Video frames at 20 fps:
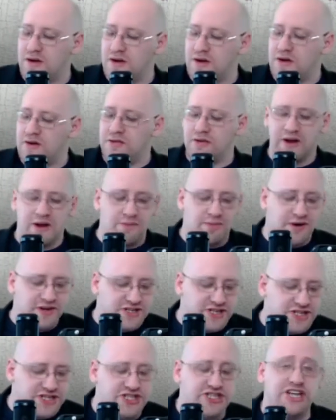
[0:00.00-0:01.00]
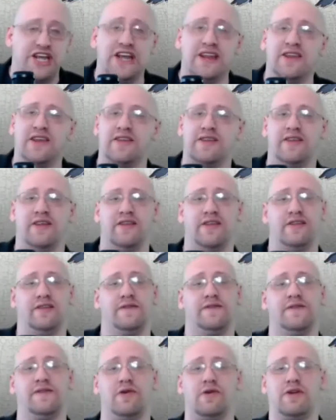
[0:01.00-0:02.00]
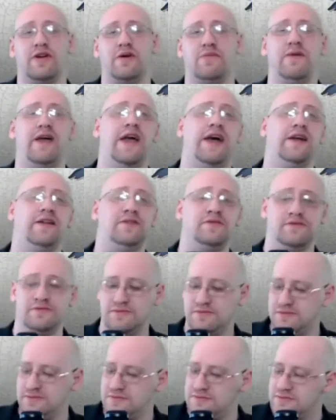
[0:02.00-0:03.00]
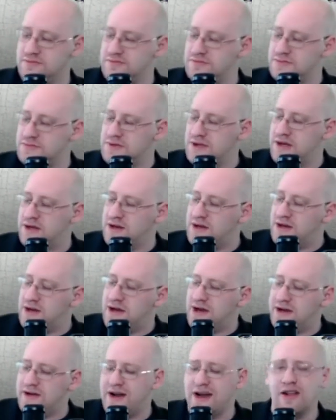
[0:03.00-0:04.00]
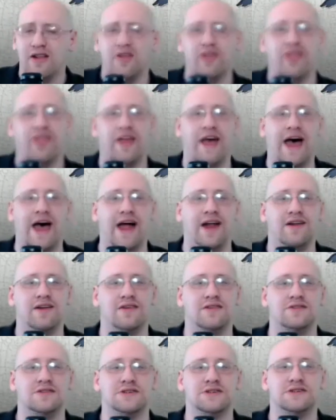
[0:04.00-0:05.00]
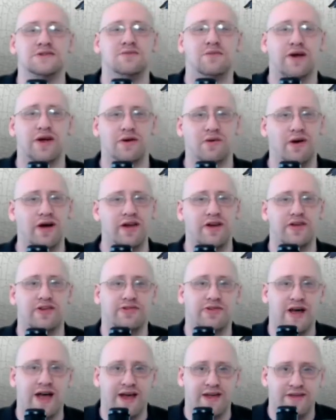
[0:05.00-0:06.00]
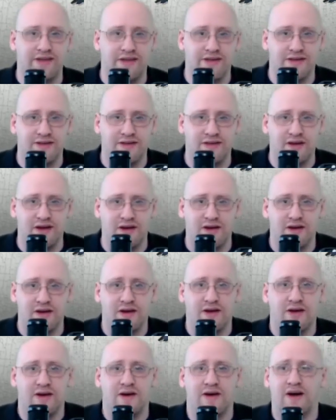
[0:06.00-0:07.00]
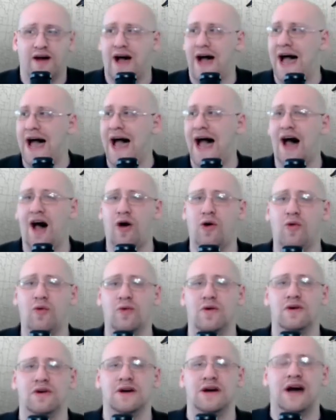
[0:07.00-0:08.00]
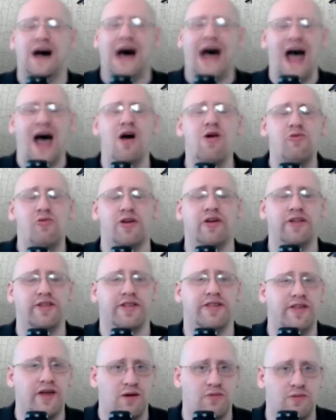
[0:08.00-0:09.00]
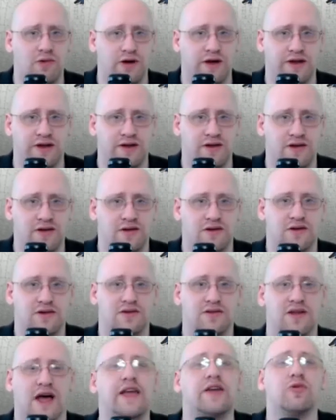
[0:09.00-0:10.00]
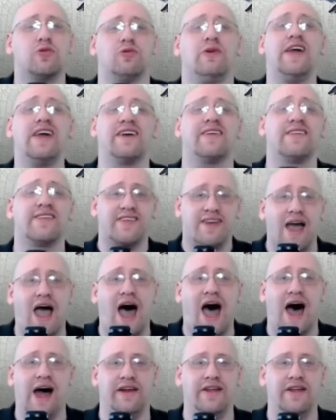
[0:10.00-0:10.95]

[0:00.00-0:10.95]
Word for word: Got a bunch of geniuses in Florida, man. And not only that, but I want to address how how could someone like Rick Scott